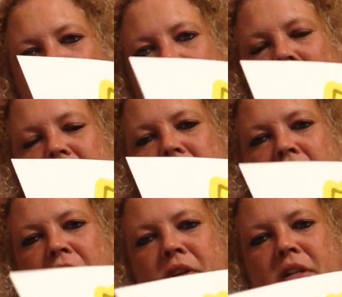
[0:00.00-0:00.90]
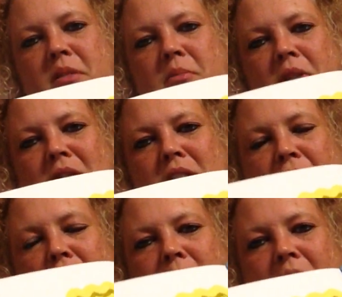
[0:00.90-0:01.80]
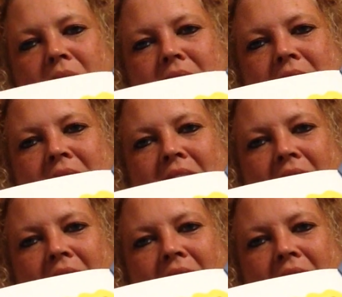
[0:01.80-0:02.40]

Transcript: My youngest daughter is a military police.